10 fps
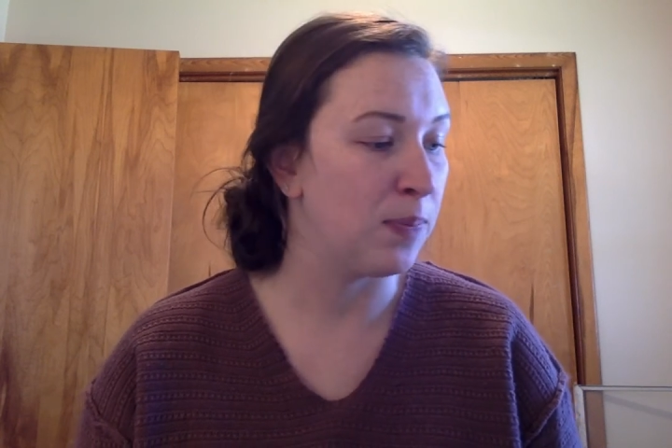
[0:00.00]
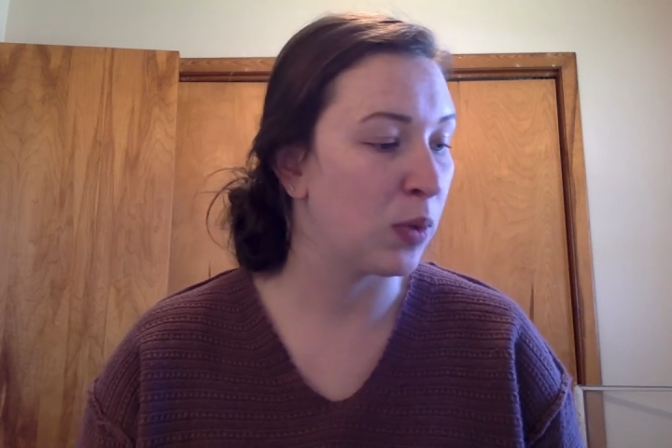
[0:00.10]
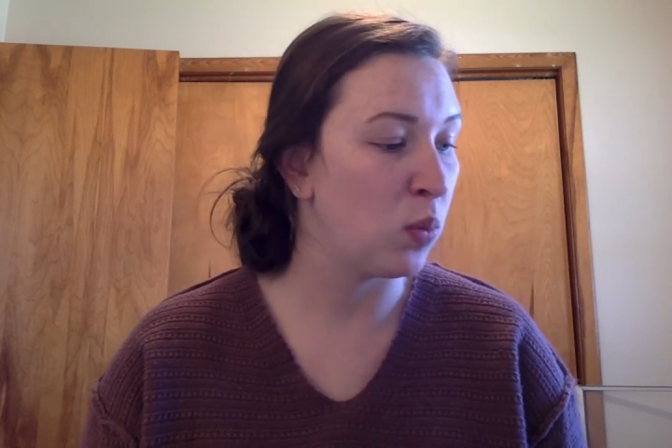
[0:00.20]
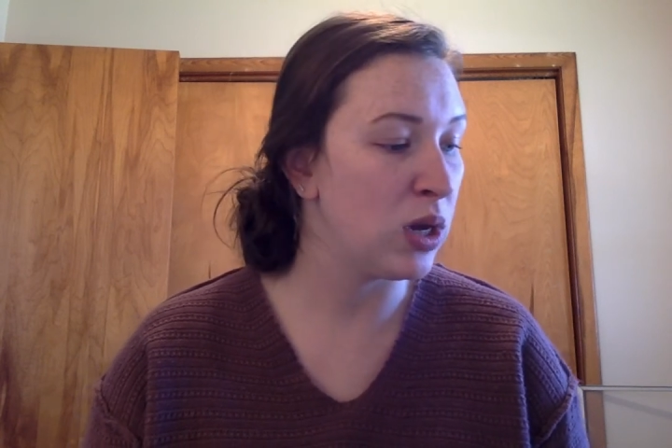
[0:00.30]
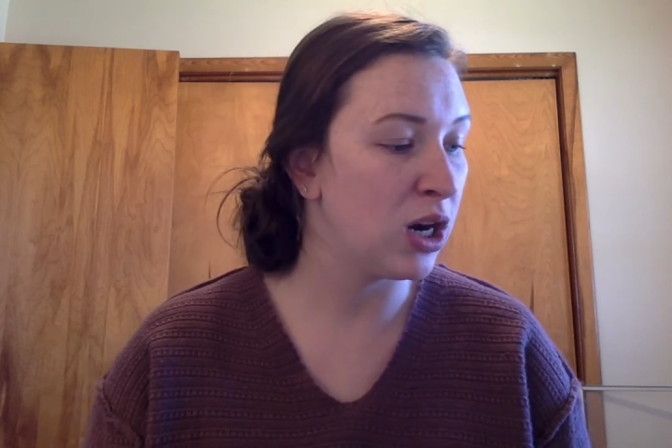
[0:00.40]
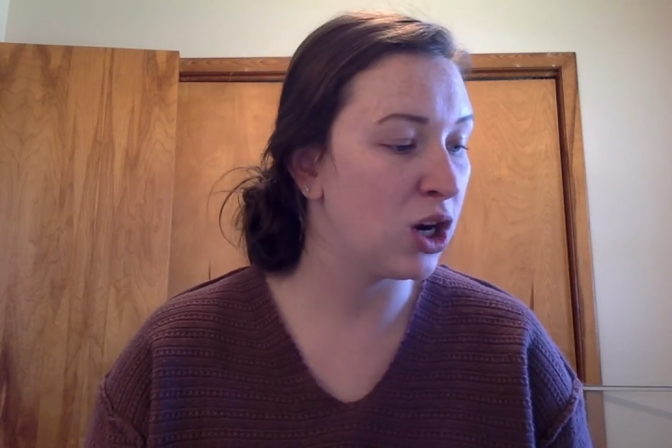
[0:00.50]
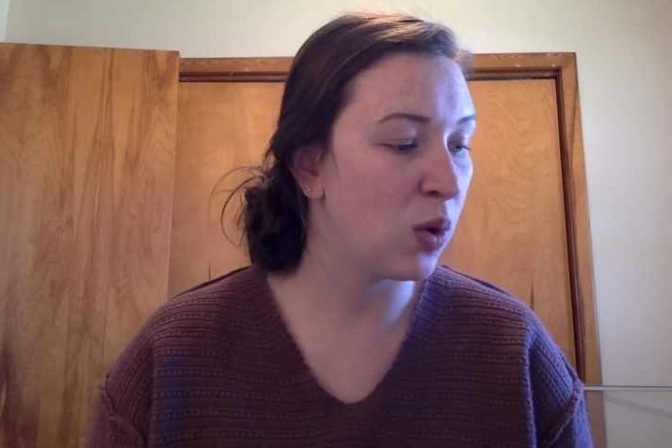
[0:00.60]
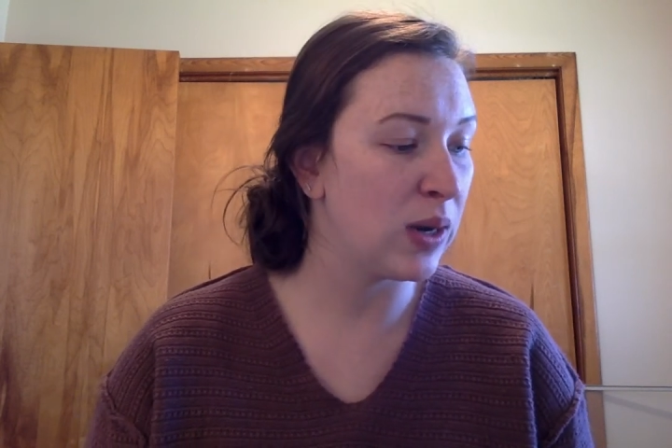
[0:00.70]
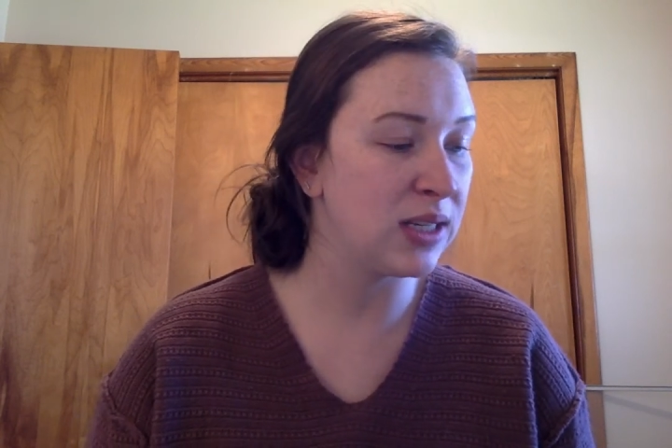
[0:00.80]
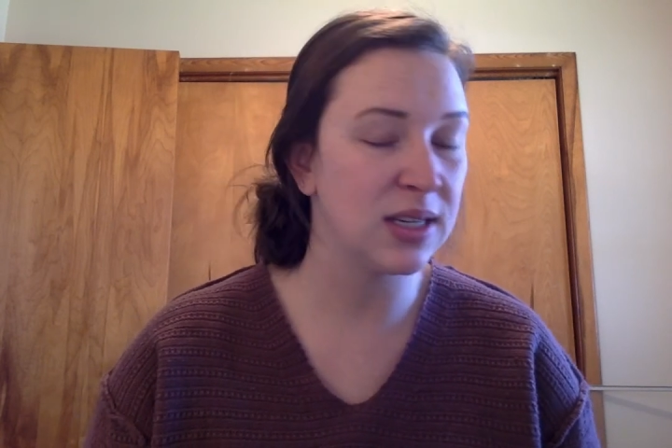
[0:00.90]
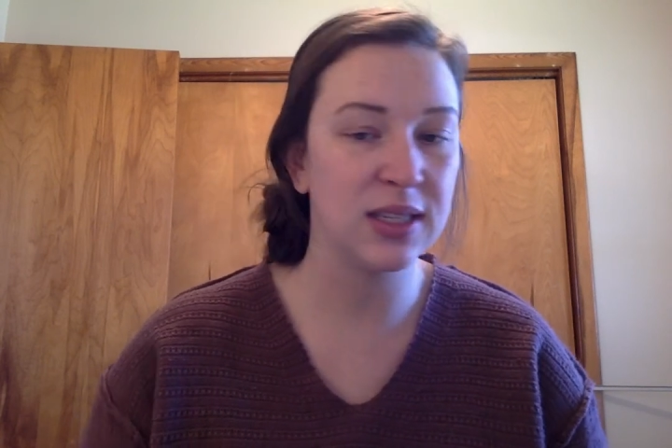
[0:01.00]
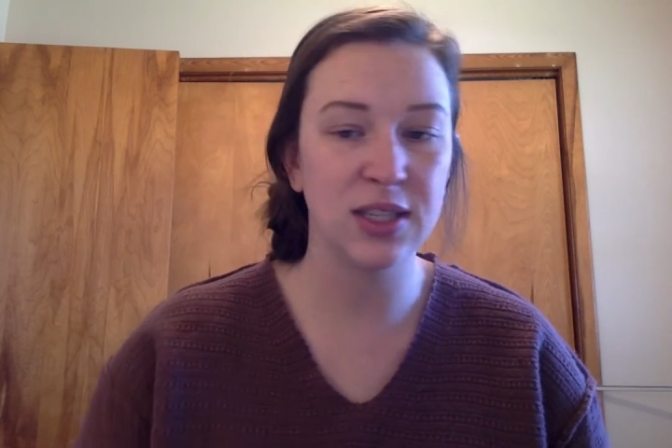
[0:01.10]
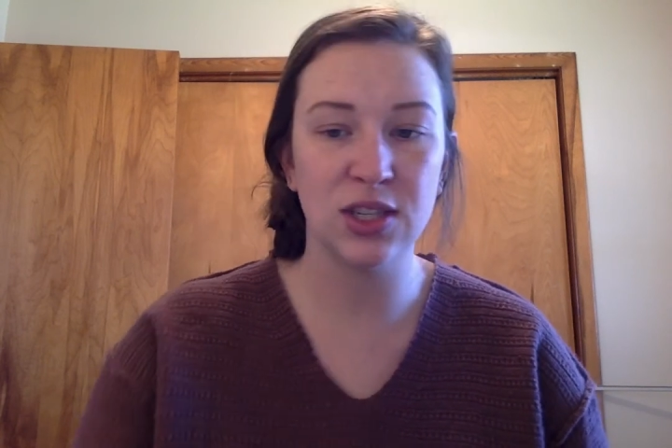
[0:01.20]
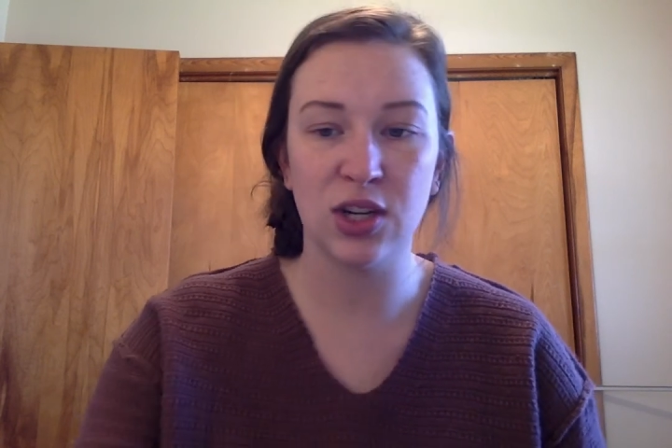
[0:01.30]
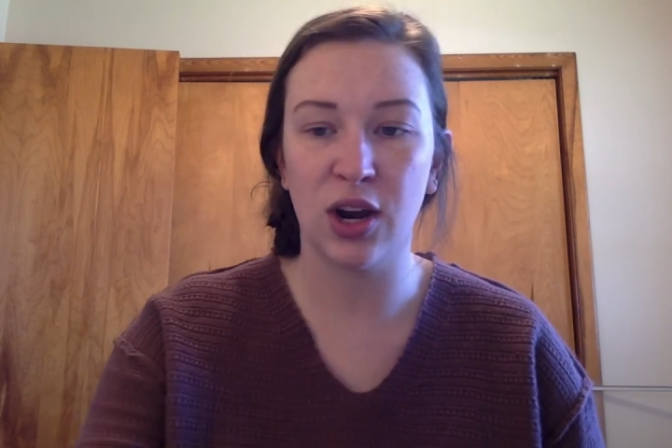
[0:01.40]
We are going to
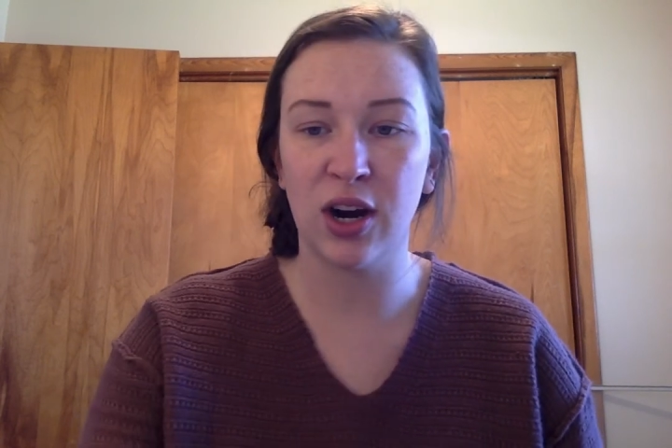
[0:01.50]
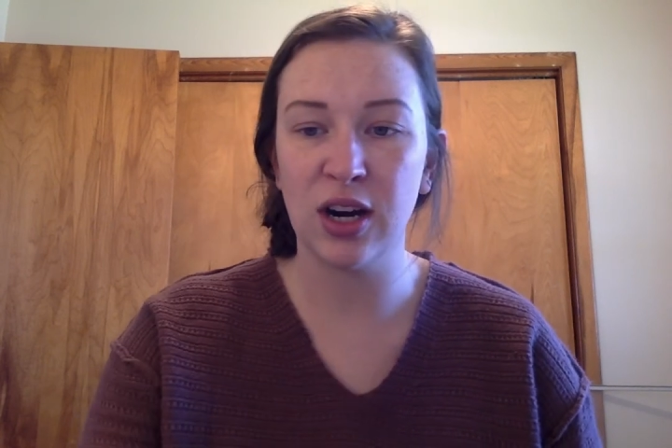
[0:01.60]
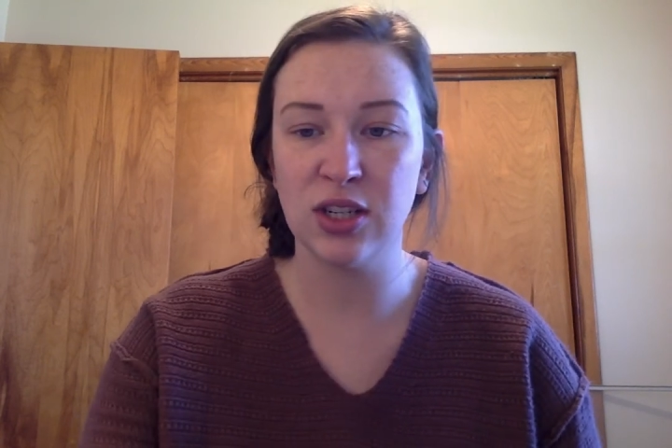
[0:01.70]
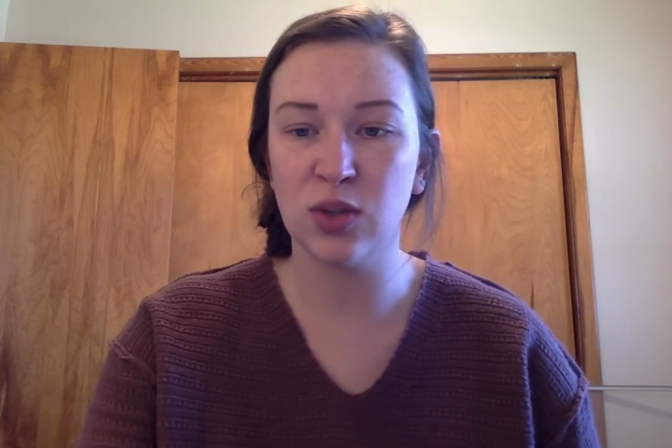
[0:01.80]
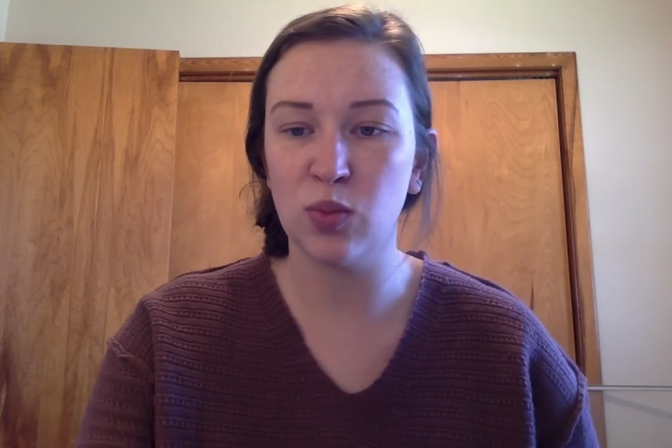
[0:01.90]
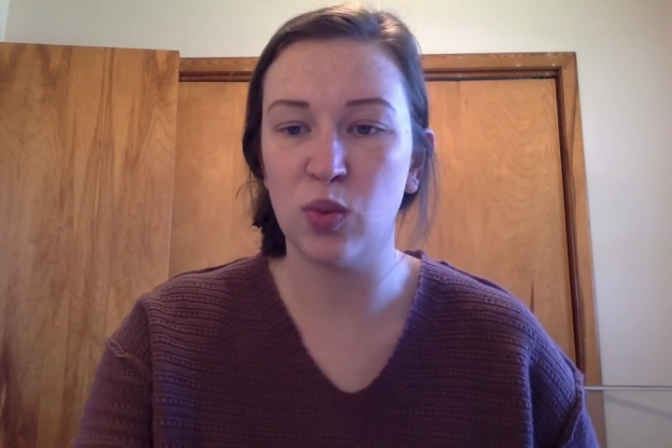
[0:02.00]
start